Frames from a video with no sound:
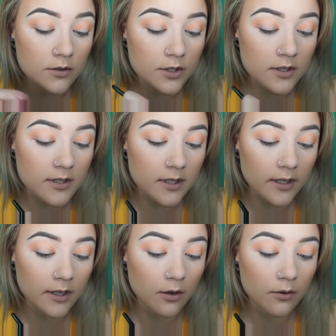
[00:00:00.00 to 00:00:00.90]
Just
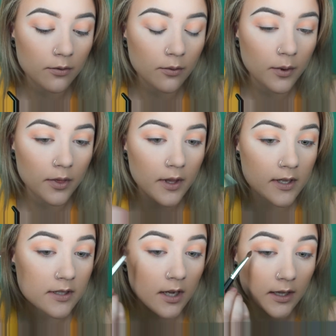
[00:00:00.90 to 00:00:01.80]
starting off with
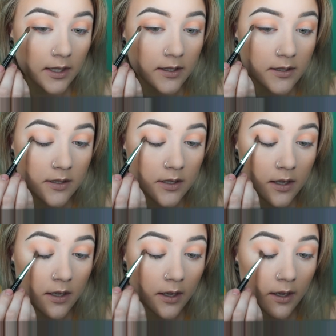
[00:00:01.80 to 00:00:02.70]
these colors.
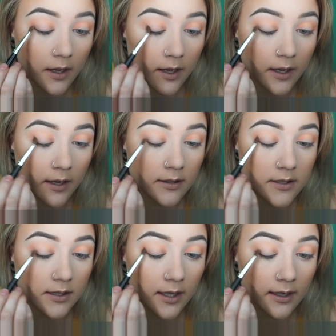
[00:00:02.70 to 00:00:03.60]

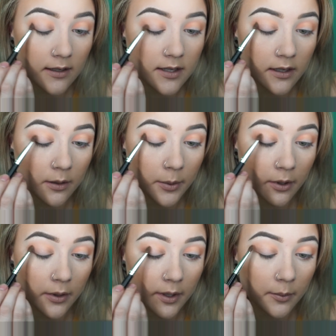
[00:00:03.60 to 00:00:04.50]
And like I said, I'll be
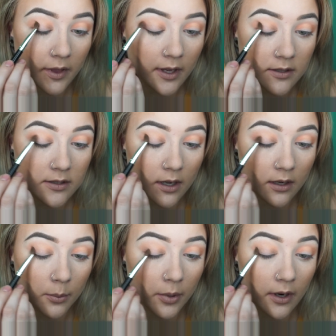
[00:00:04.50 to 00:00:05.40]
going in with that
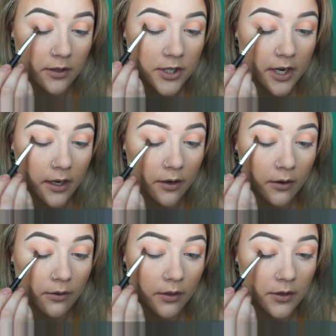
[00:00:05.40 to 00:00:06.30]
darker brown shade
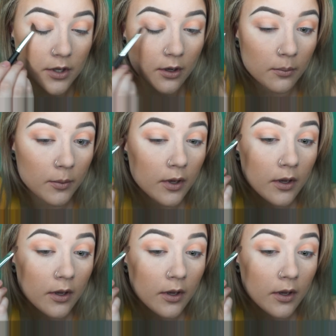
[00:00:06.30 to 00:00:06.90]
over the top.